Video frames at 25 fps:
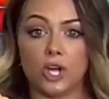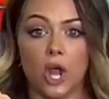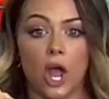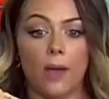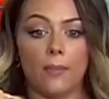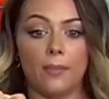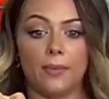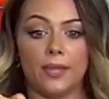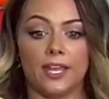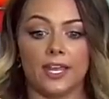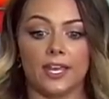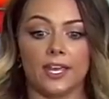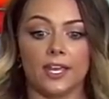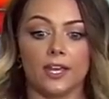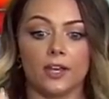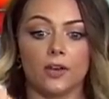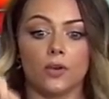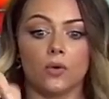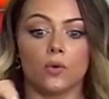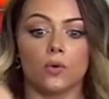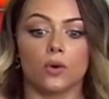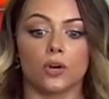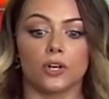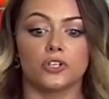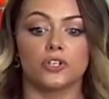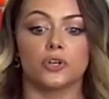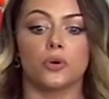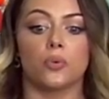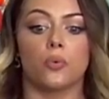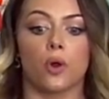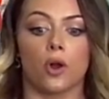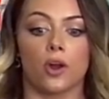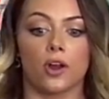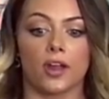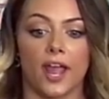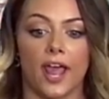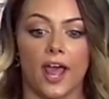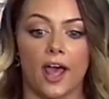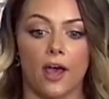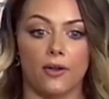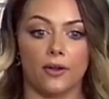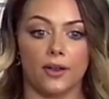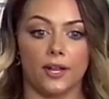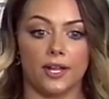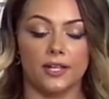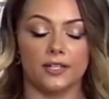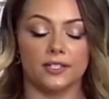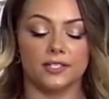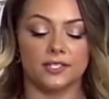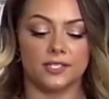shopping in, or to work
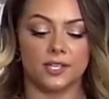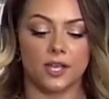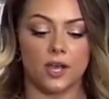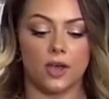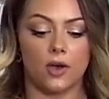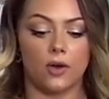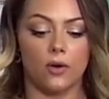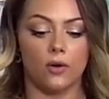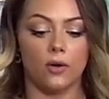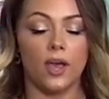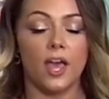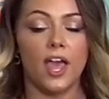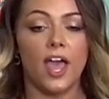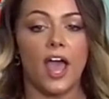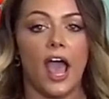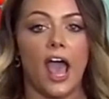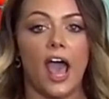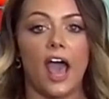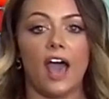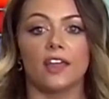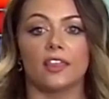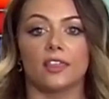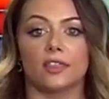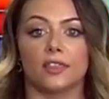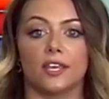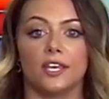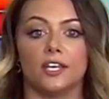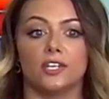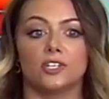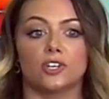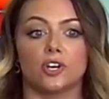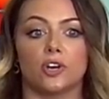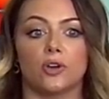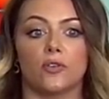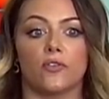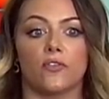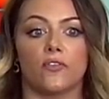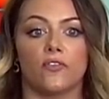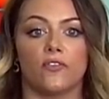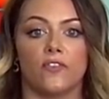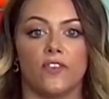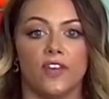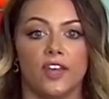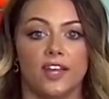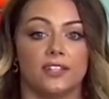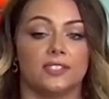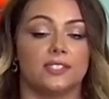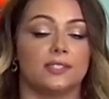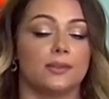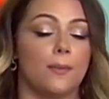out in. So athleisure
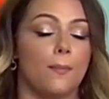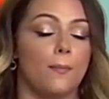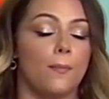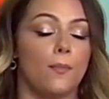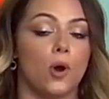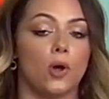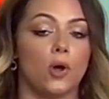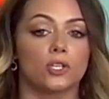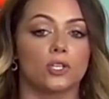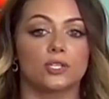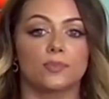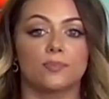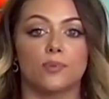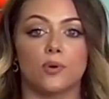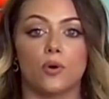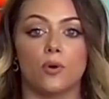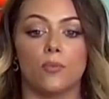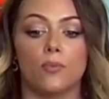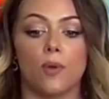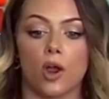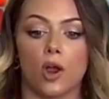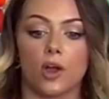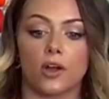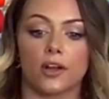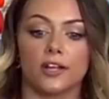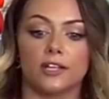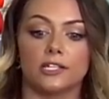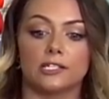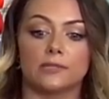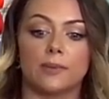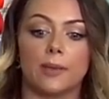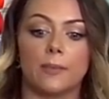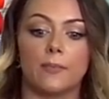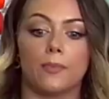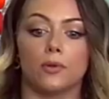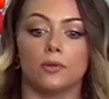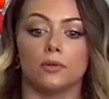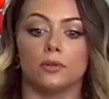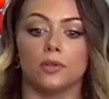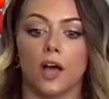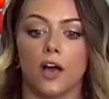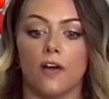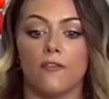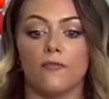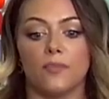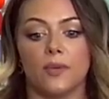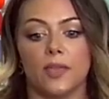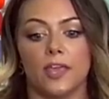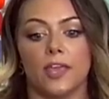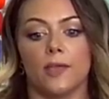fits multiple markets. People
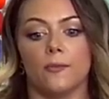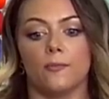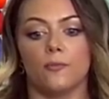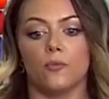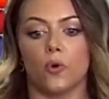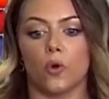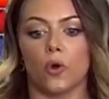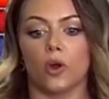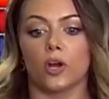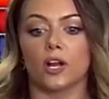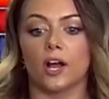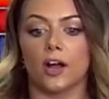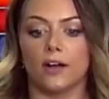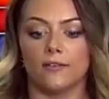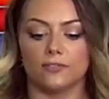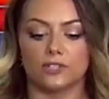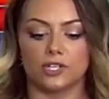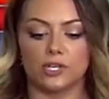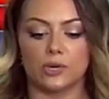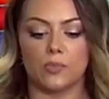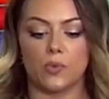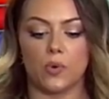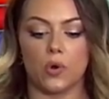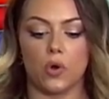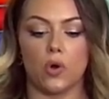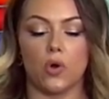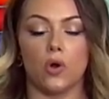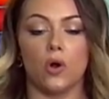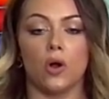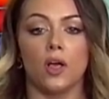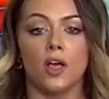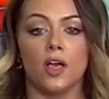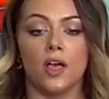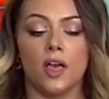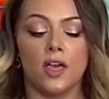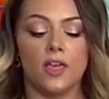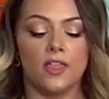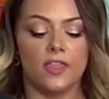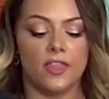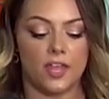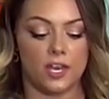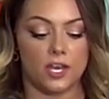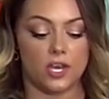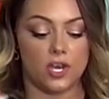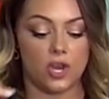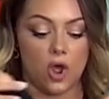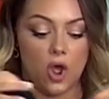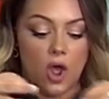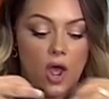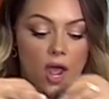love being more comfortable
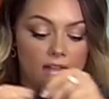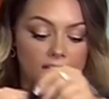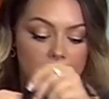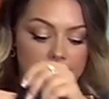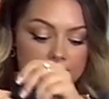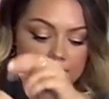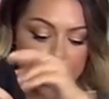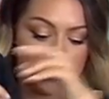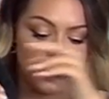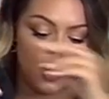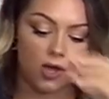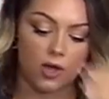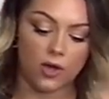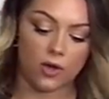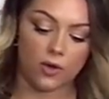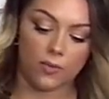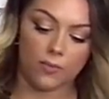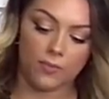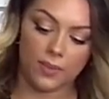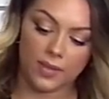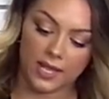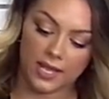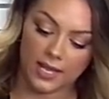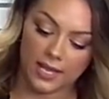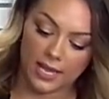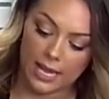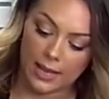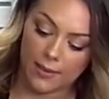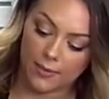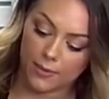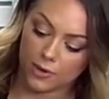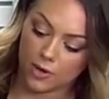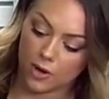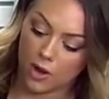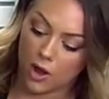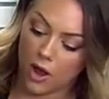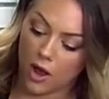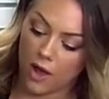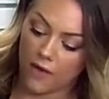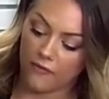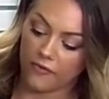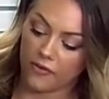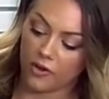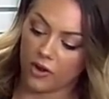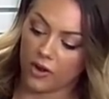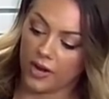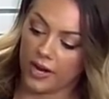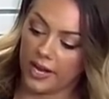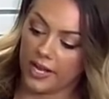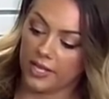than not, so being able to
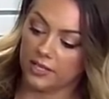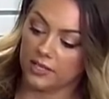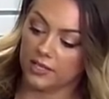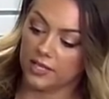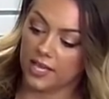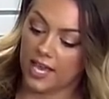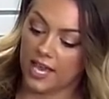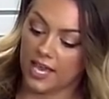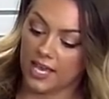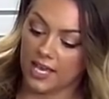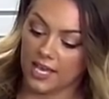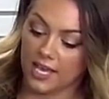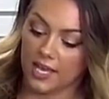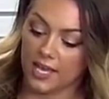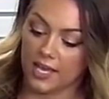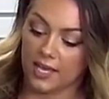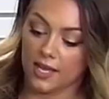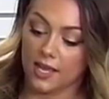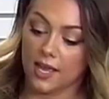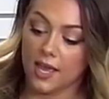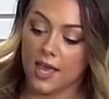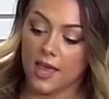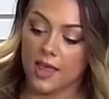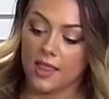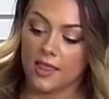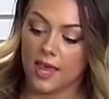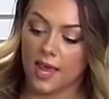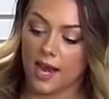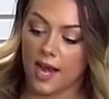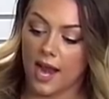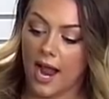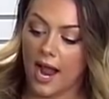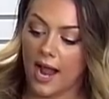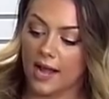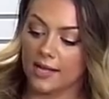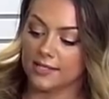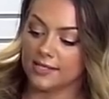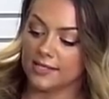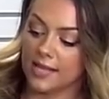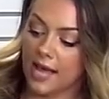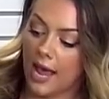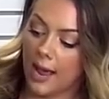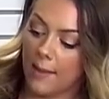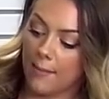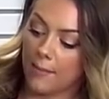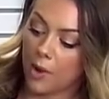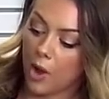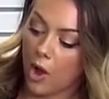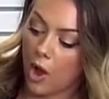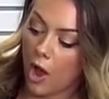offer a legging that has
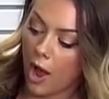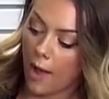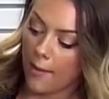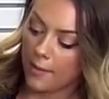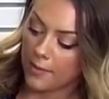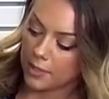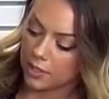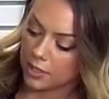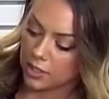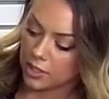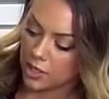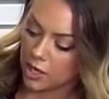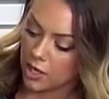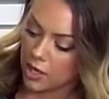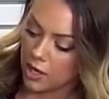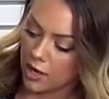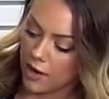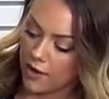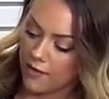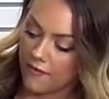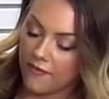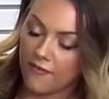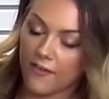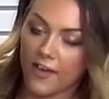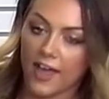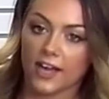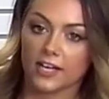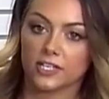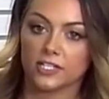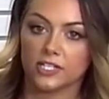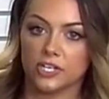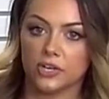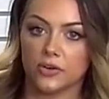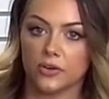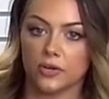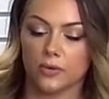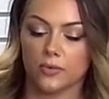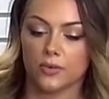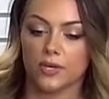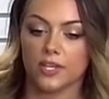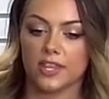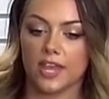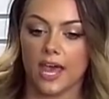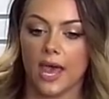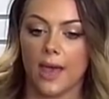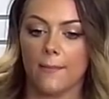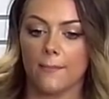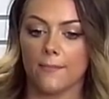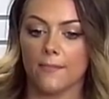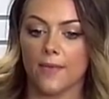that popular effect to it with
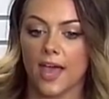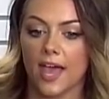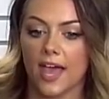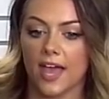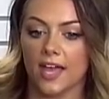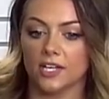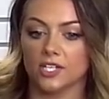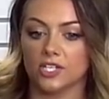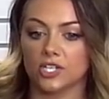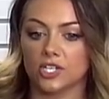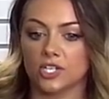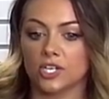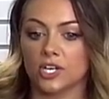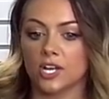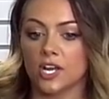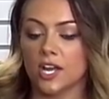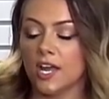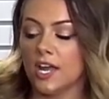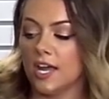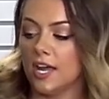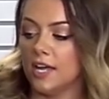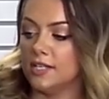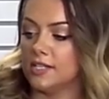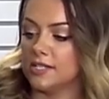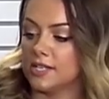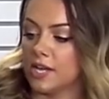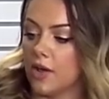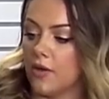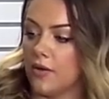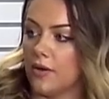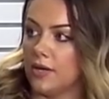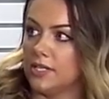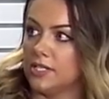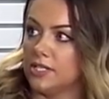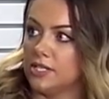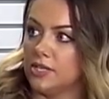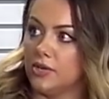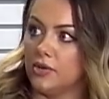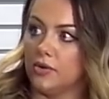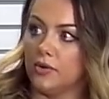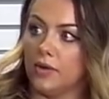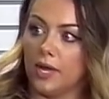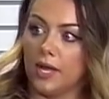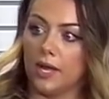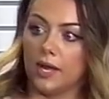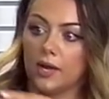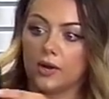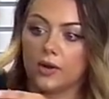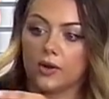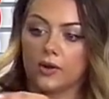that mesh is going to
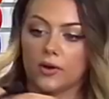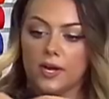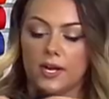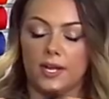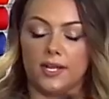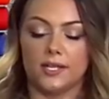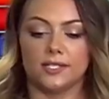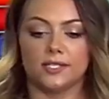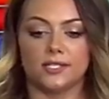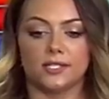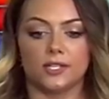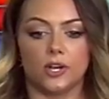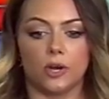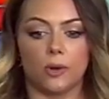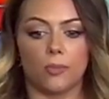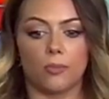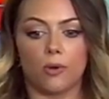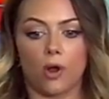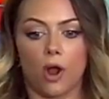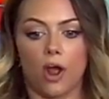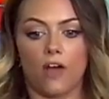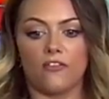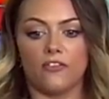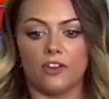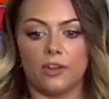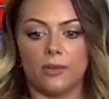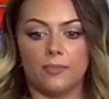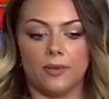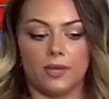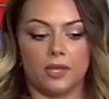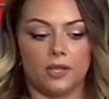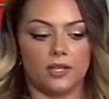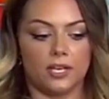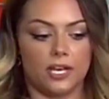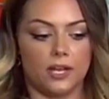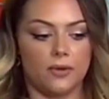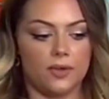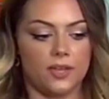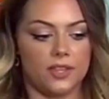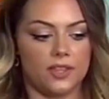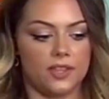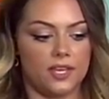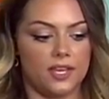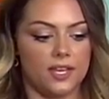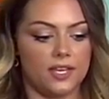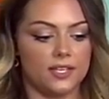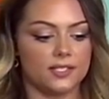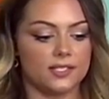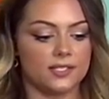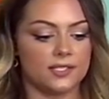increase your profitability with
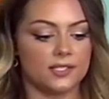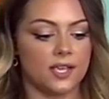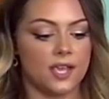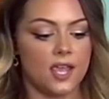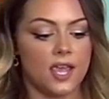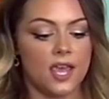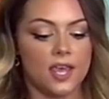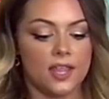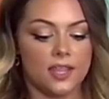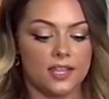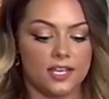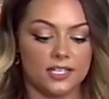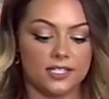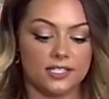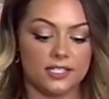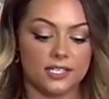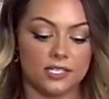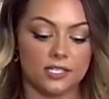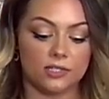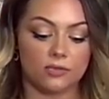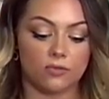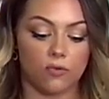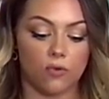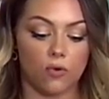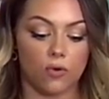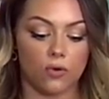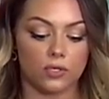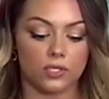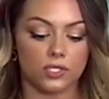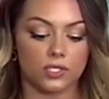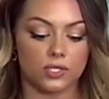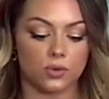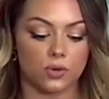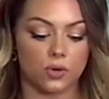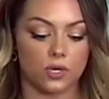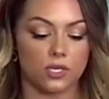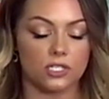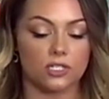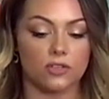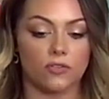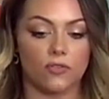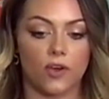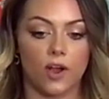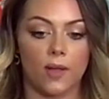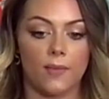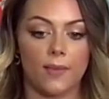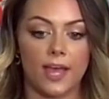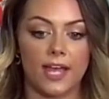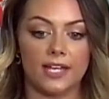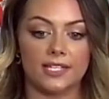this. This is sourced
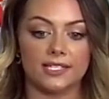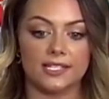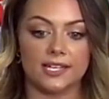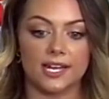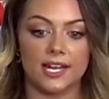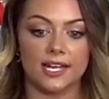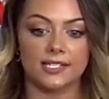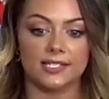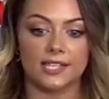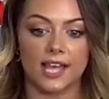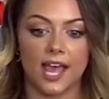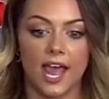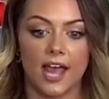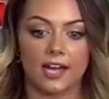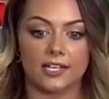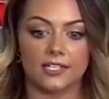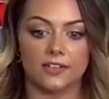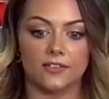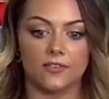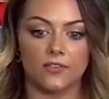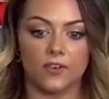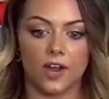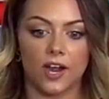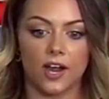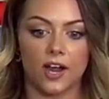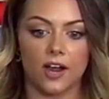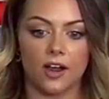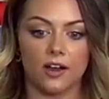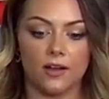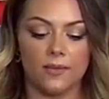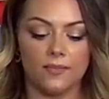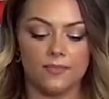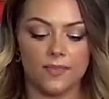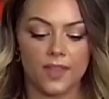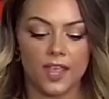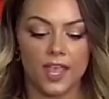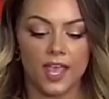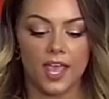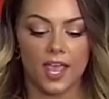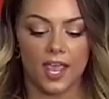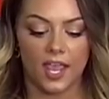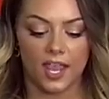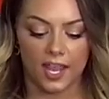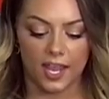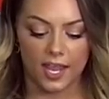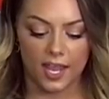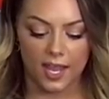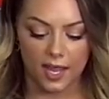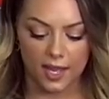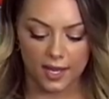from S&S Activewear,
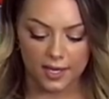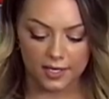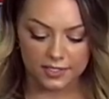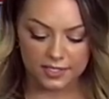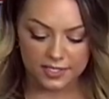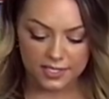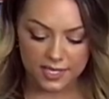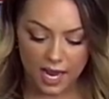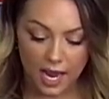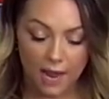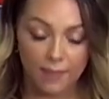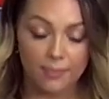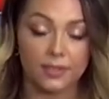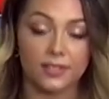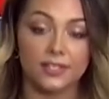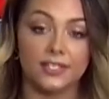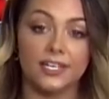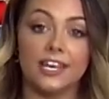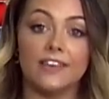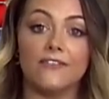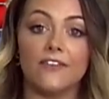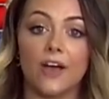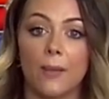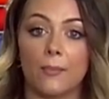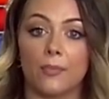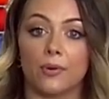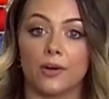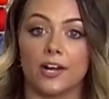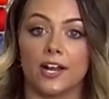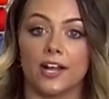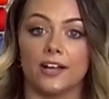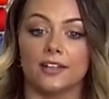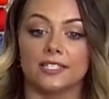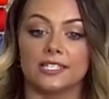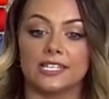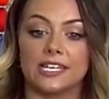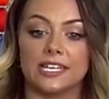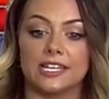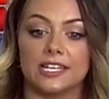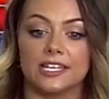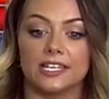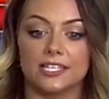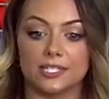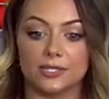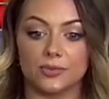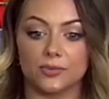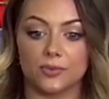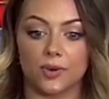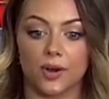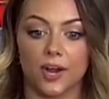and I believe I'm pronouncing
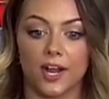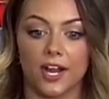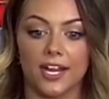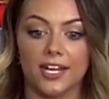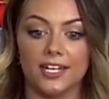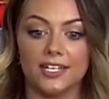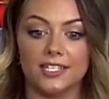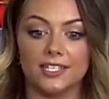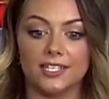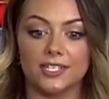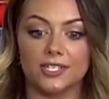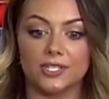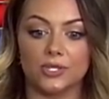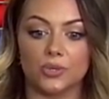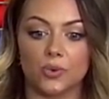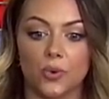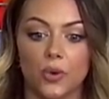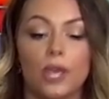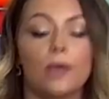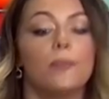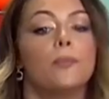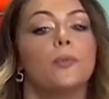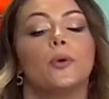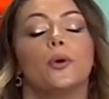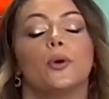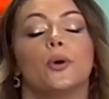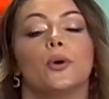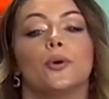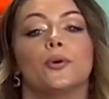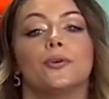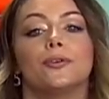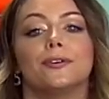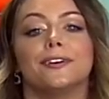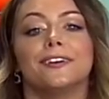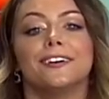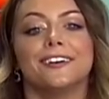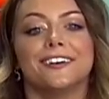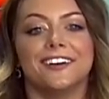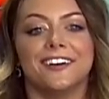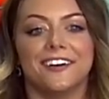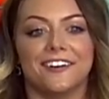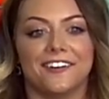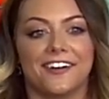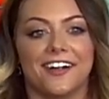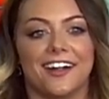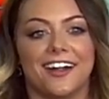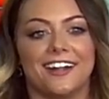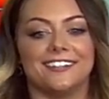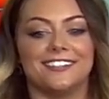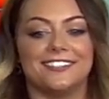this right, Soybu.
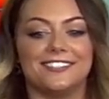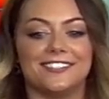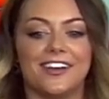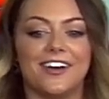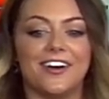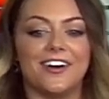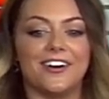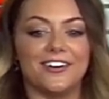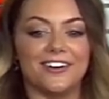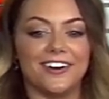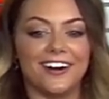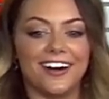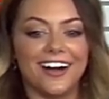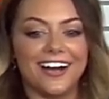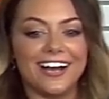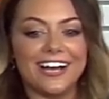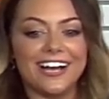All right, so